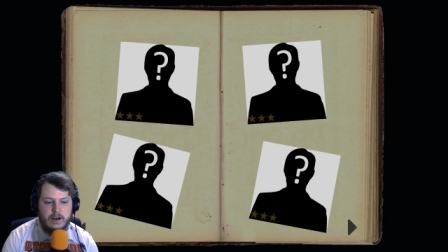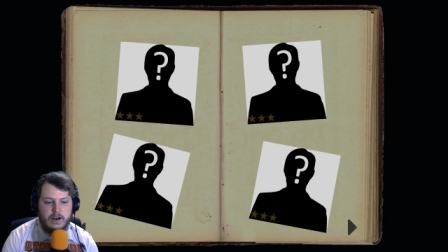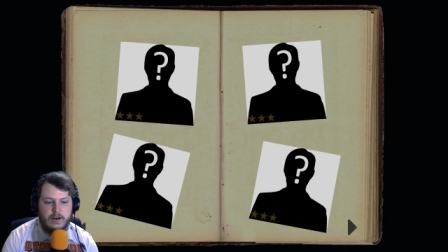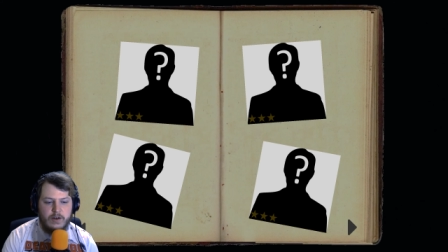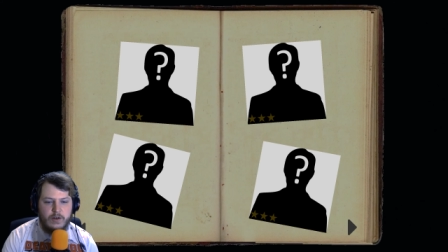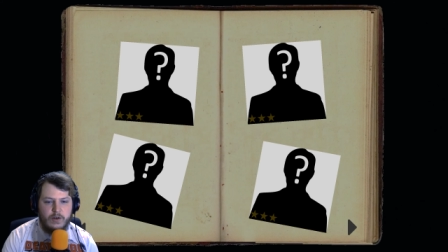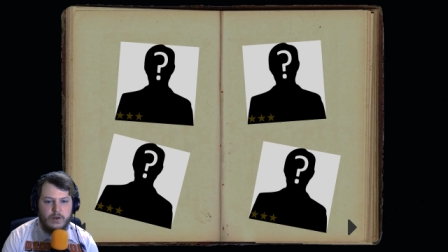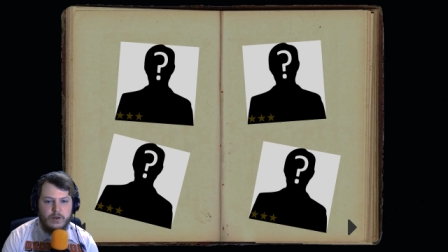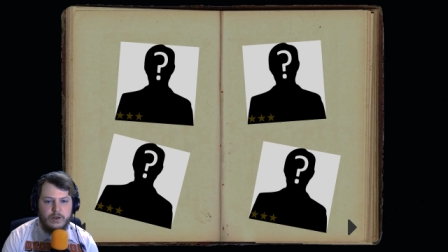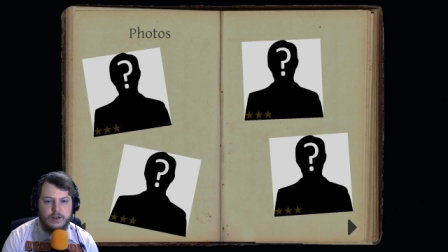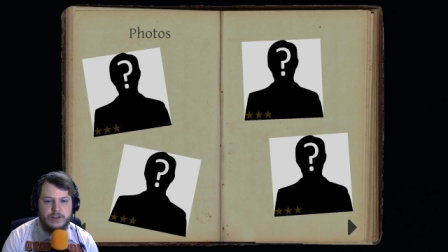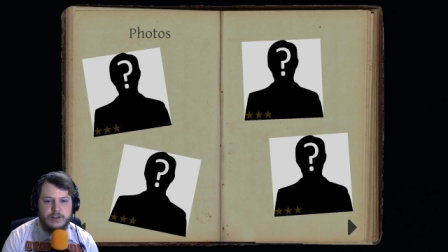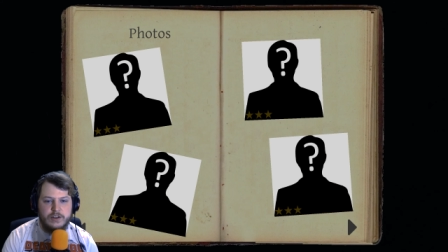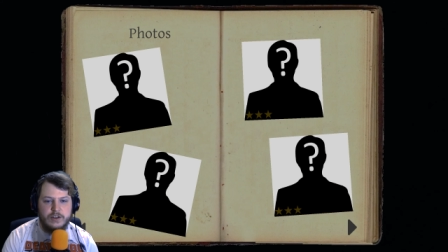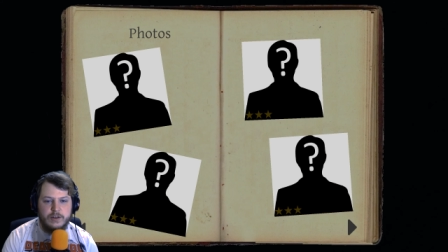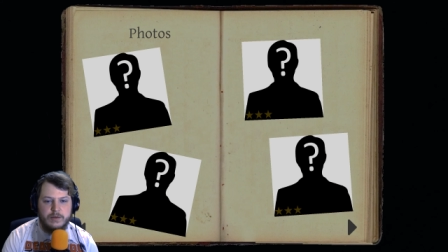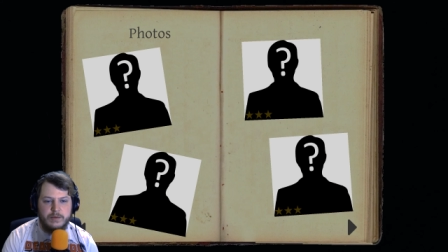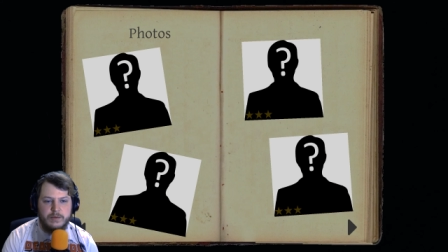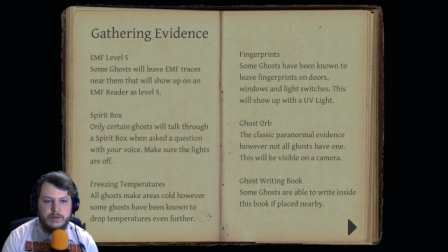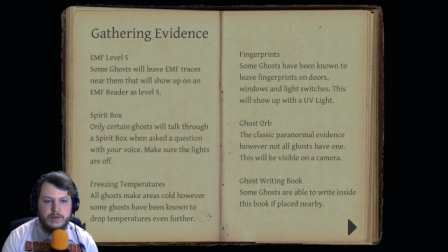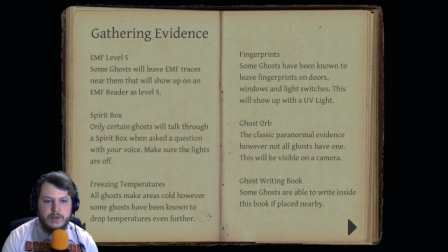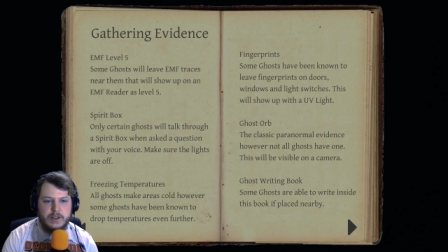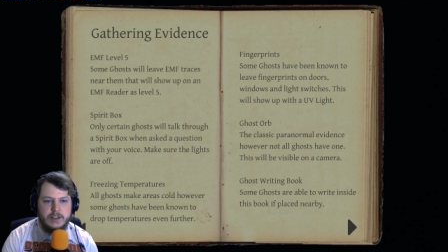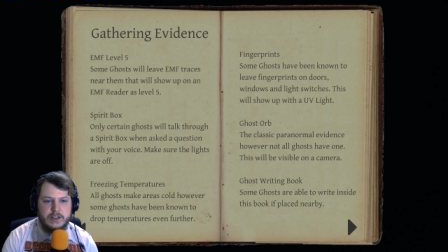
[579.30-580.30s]
Awesome.
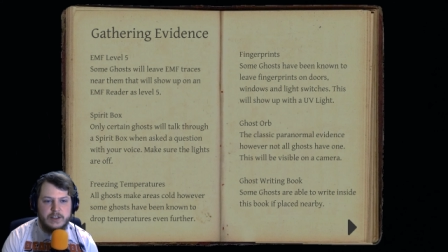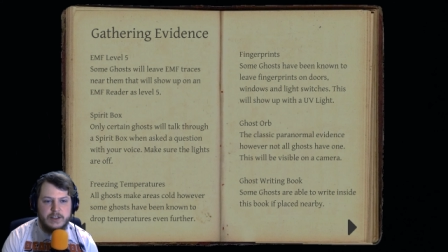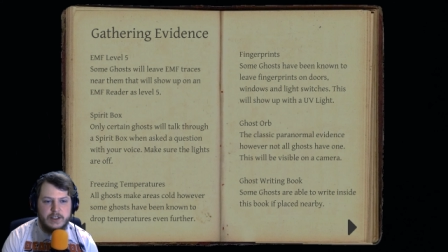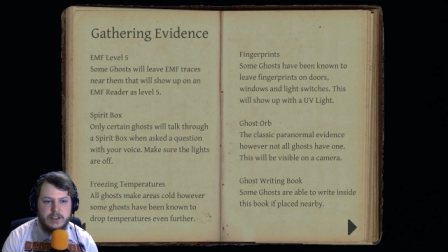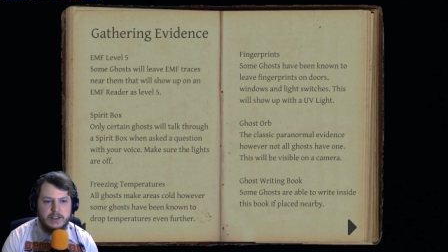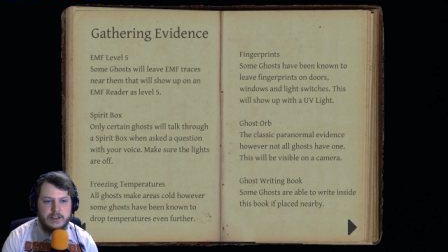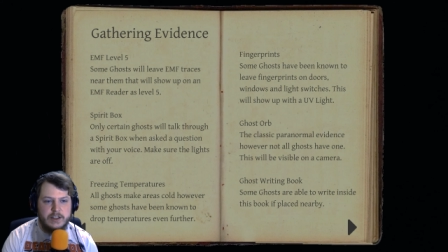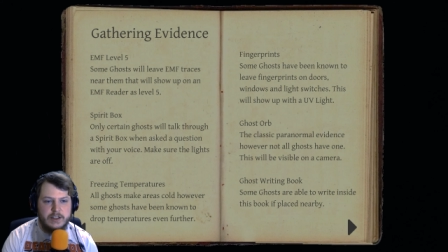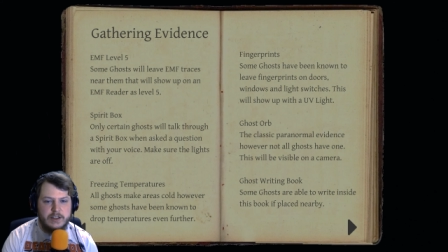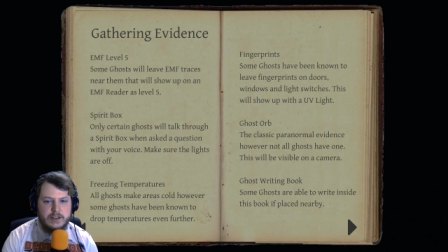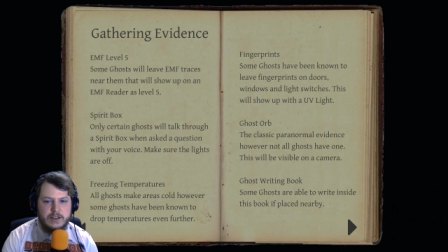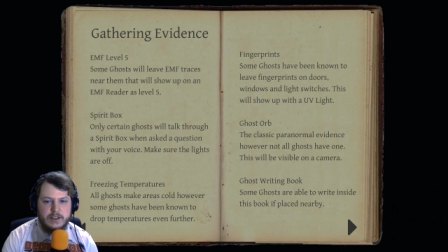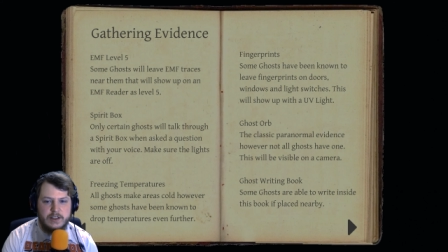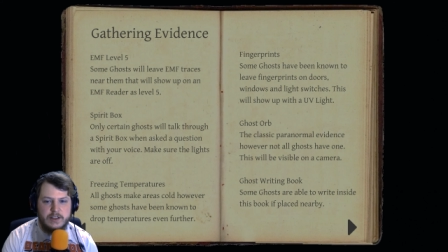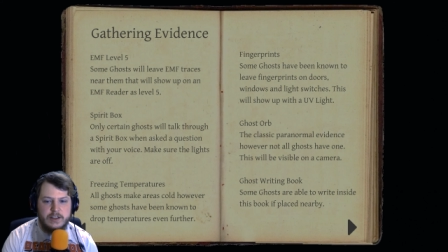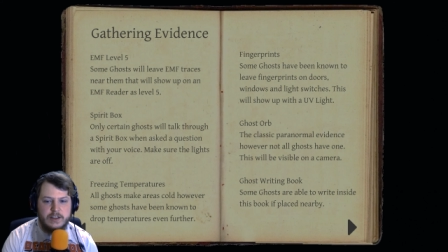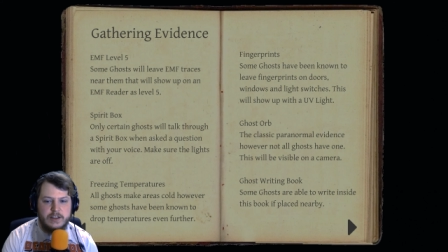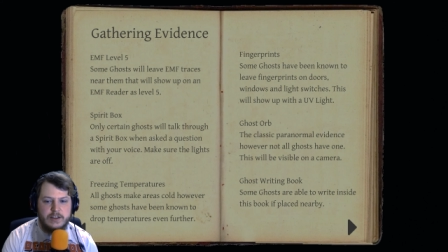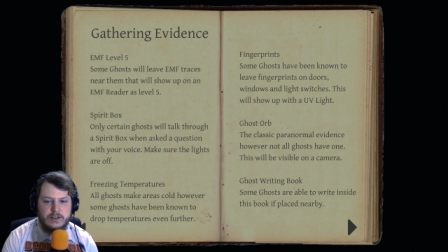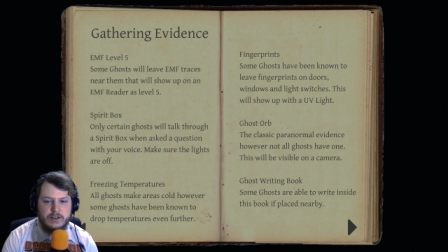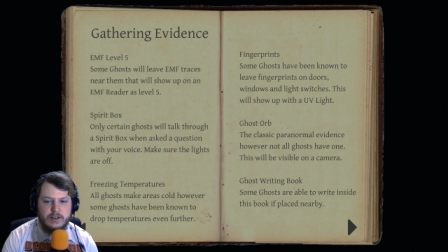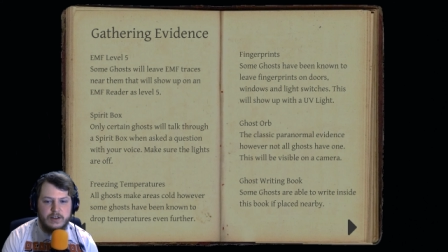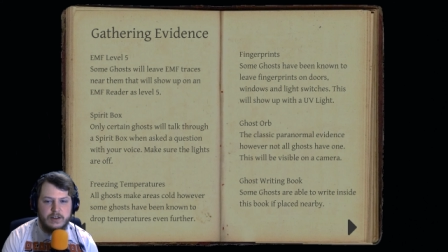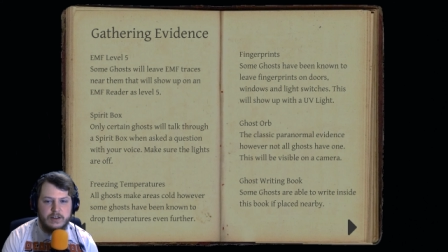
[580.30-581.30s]
This this is this is
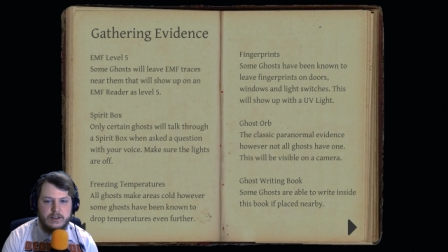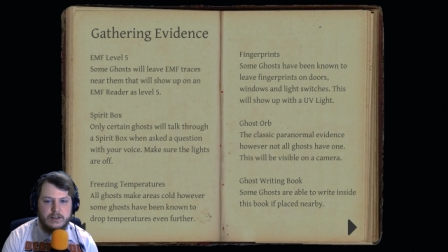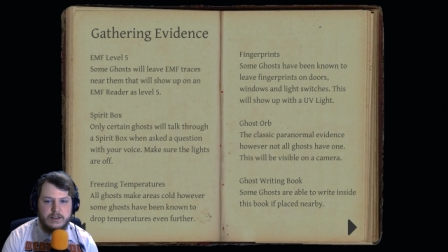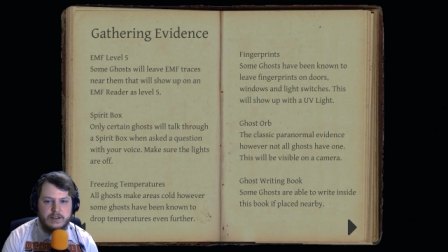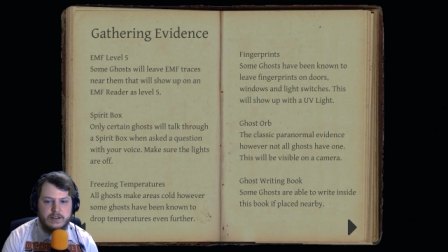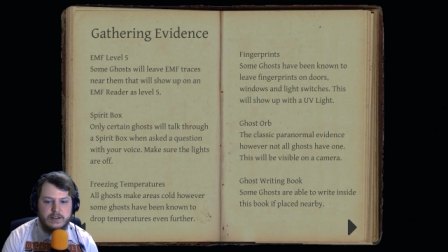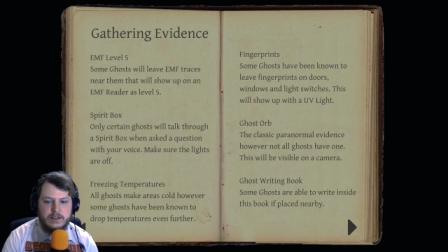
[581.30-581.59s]
good.